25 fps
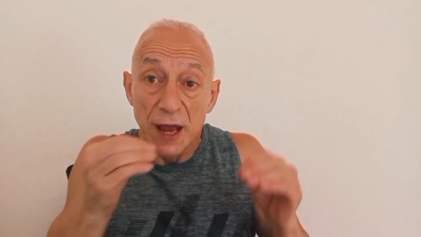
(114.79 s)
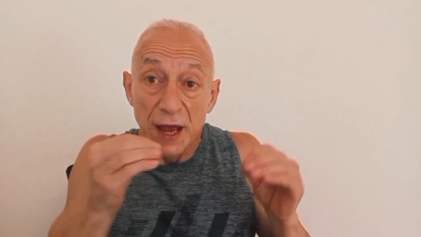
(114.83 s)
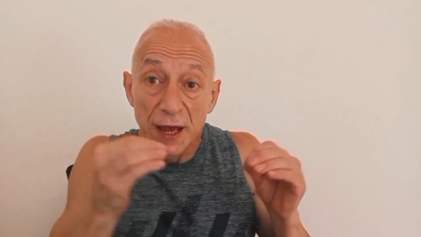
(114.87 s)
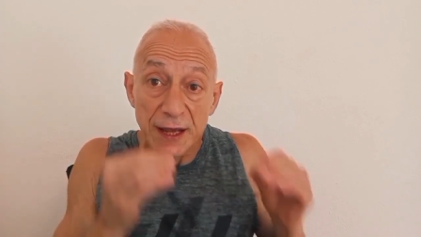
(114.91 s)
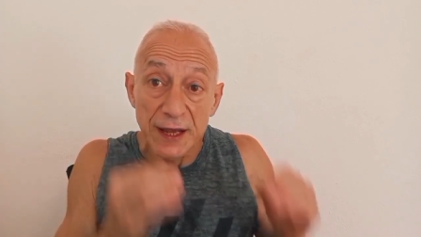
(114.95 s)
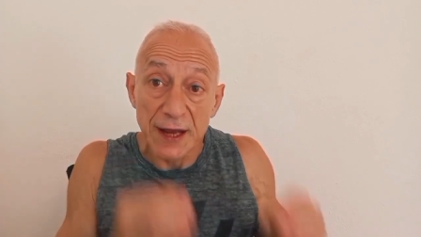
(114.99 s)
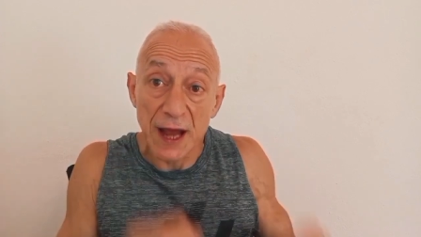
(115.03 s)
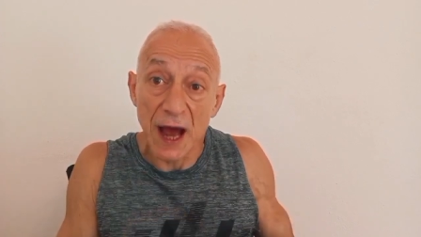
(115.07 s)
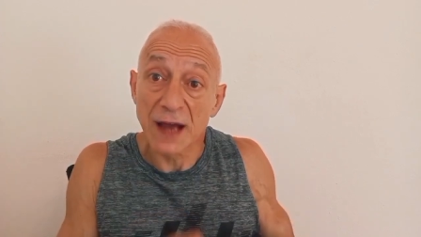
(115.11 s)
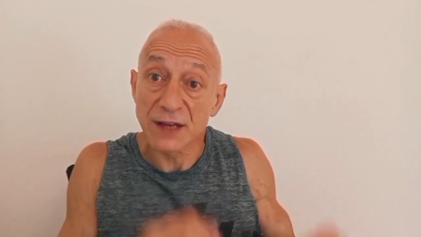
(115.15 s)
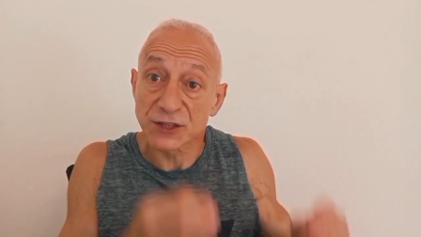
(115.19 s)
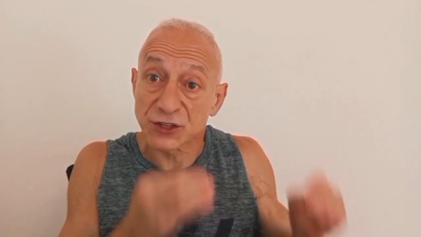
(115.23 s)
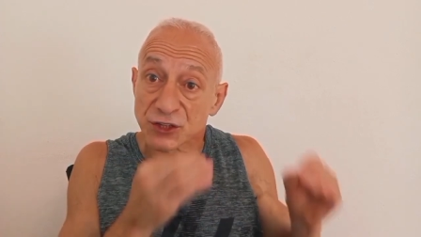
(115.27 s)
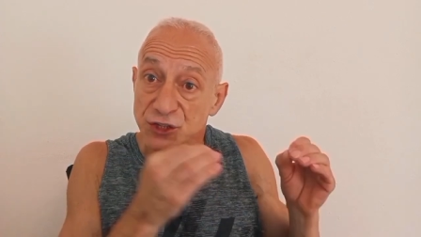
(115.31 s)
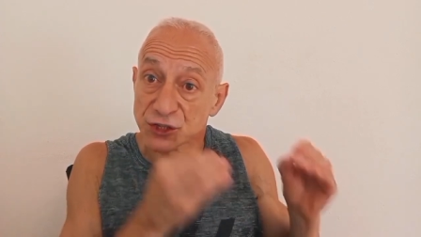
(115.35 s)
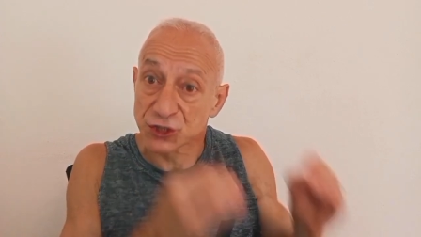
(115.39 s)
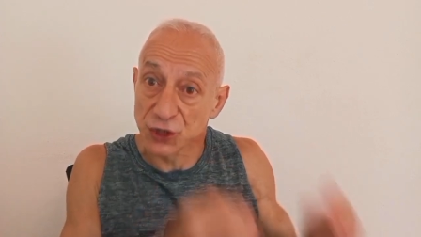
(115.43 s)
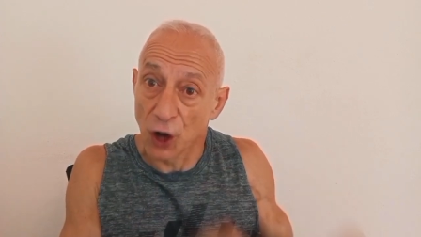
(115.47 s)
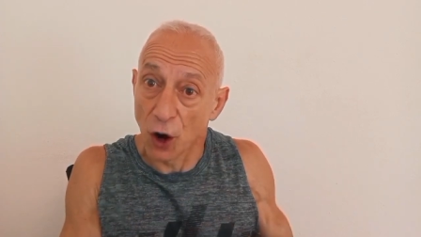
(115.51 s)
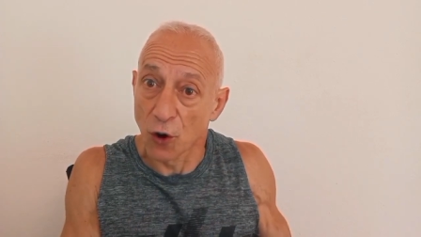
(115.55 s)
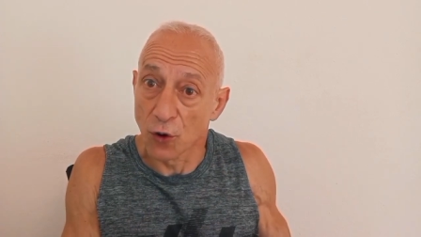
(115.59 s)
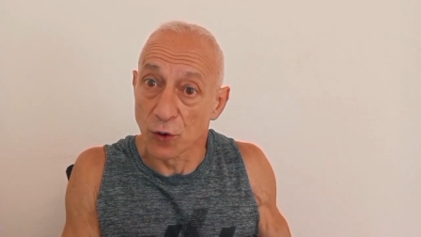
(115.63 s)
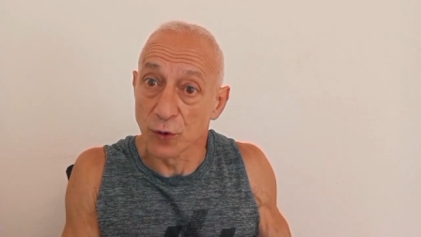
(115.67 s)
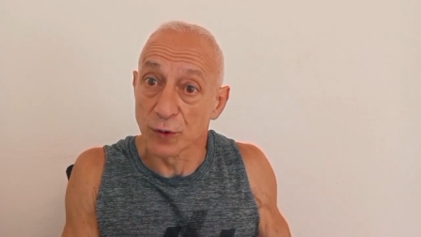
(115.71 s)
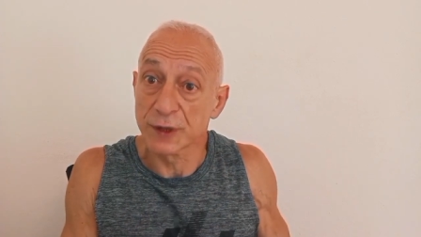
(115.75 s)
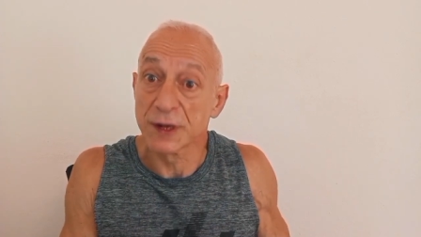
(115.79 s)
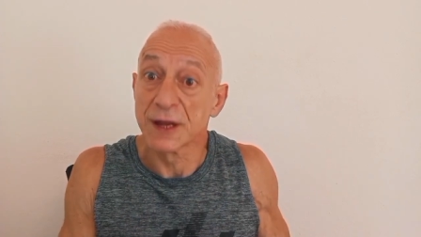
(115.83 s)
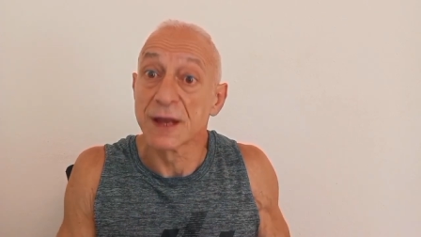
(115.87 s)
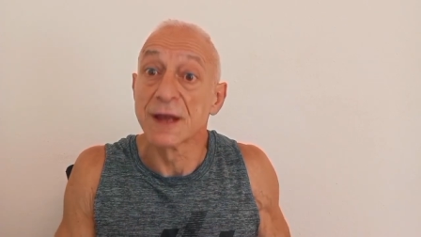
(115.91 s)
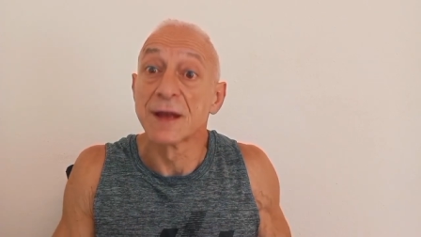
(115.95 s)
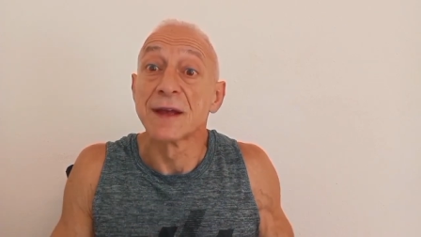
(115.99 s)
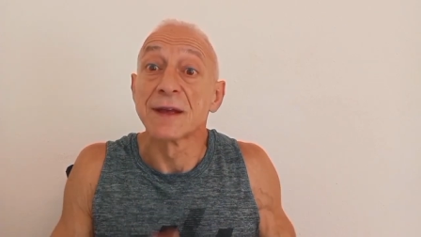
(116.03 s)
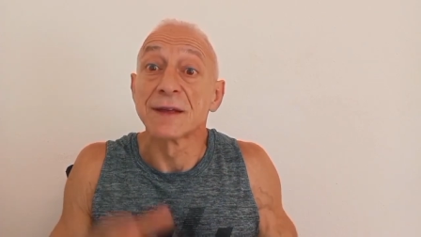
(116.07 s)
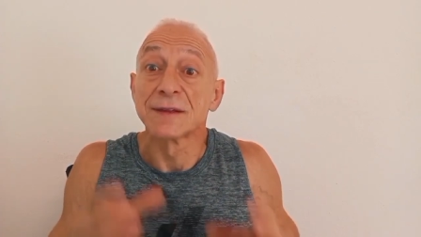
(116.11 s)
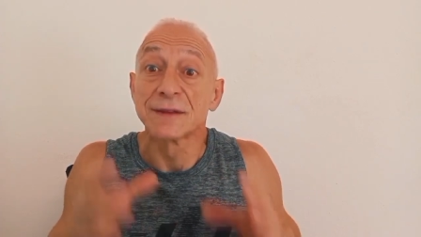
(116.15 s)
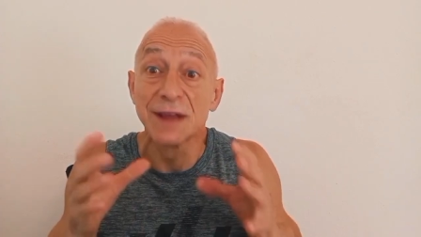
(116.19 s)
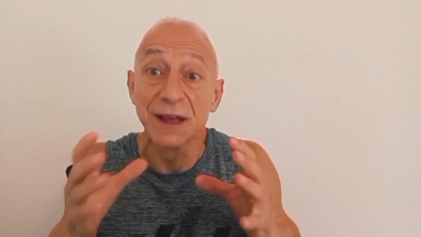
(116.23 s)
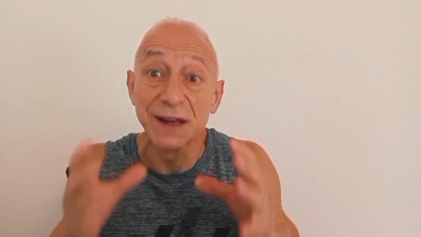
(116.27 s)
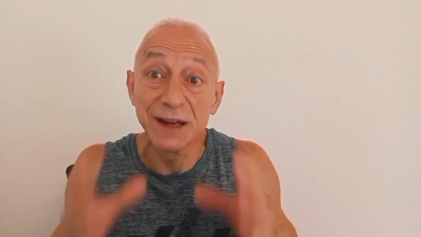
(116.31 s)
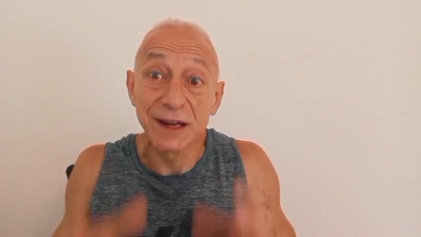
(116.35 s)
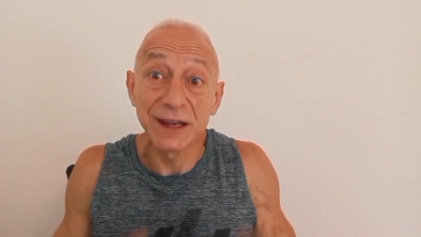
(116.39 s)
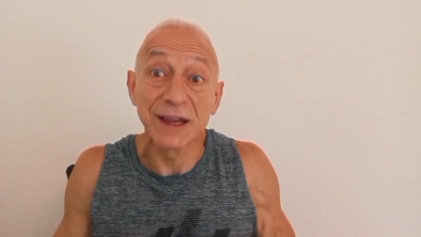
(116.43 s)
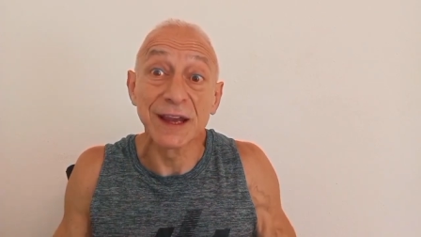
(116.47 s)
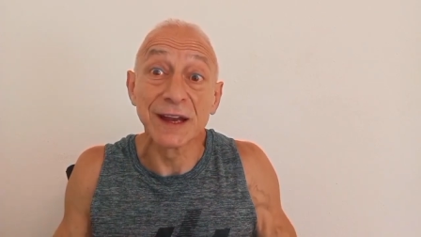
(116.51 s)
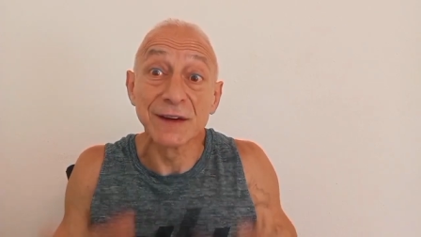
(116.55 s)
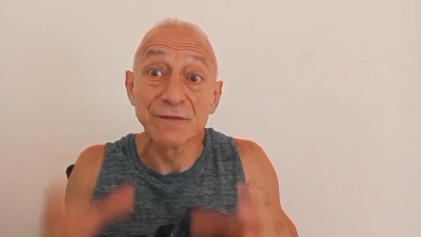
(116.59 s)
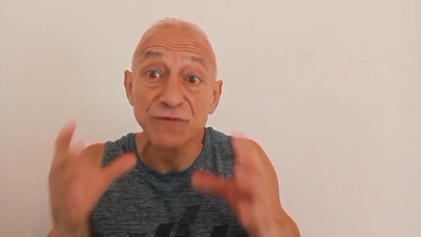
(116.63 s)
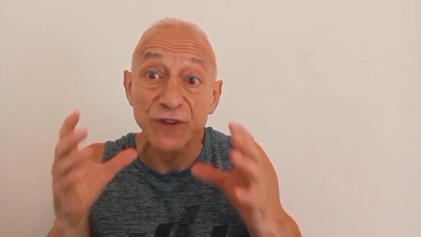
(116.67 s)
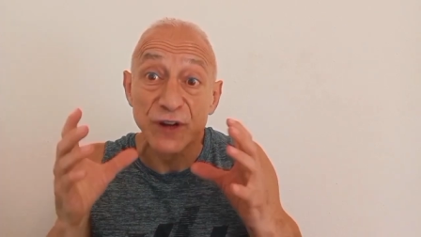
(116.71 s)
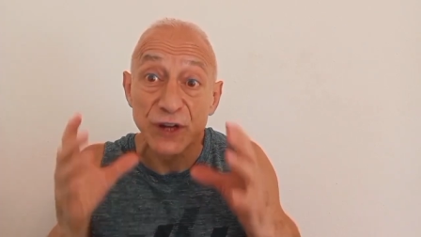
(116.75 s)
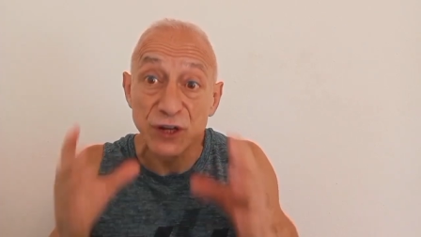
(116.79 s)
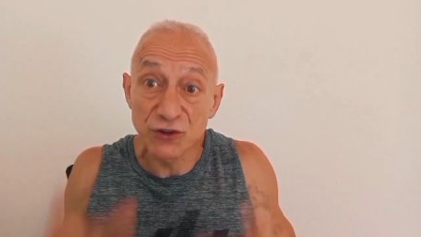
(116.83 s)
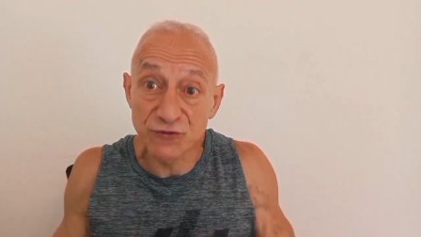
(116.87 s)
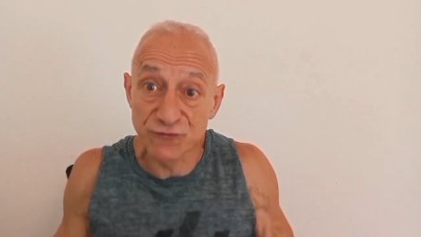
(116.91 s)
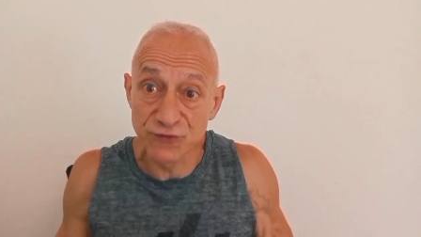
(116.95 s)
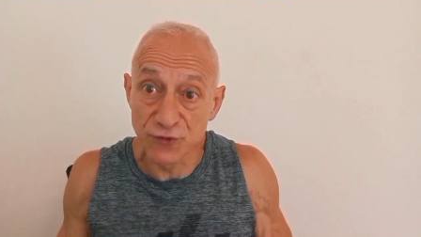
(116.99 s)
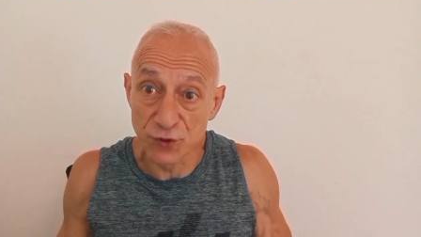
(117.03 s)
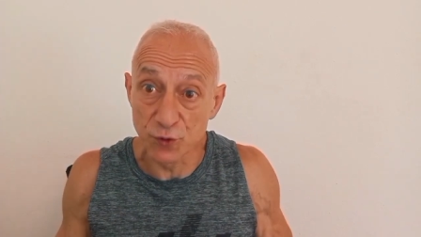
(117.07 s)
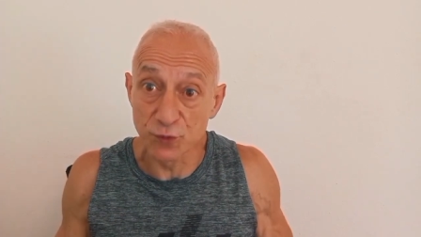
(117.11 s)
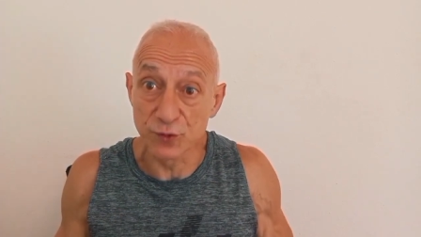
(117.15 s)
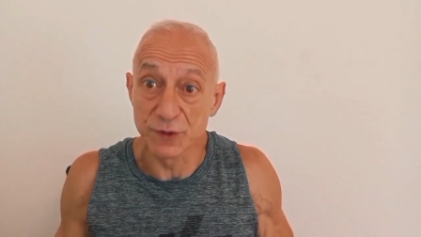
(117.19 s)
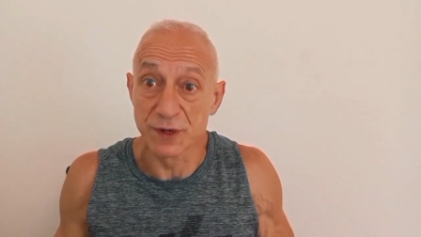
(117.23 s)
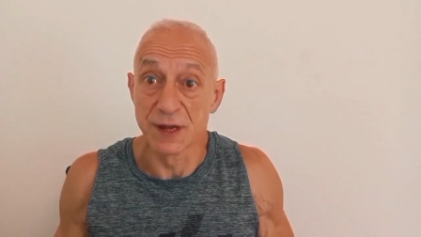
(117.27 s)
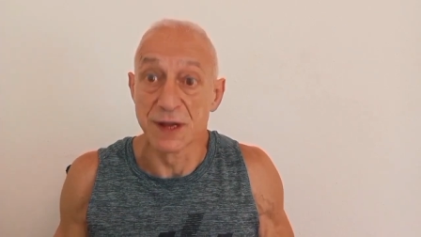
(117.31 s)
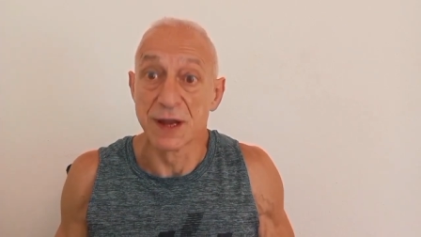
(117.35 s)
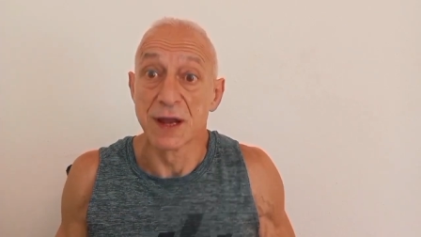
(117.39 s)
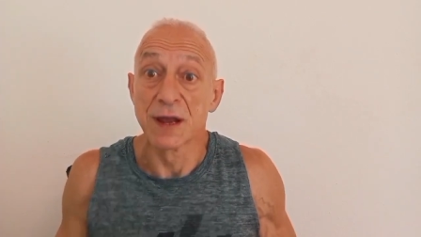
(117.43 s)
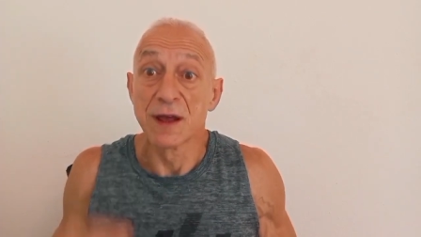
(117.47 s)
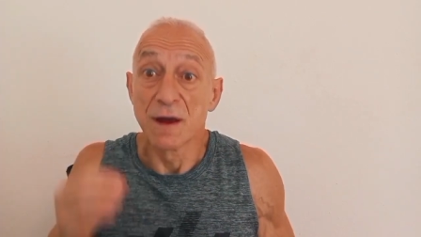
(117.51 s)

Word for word: it has shown that it can recruit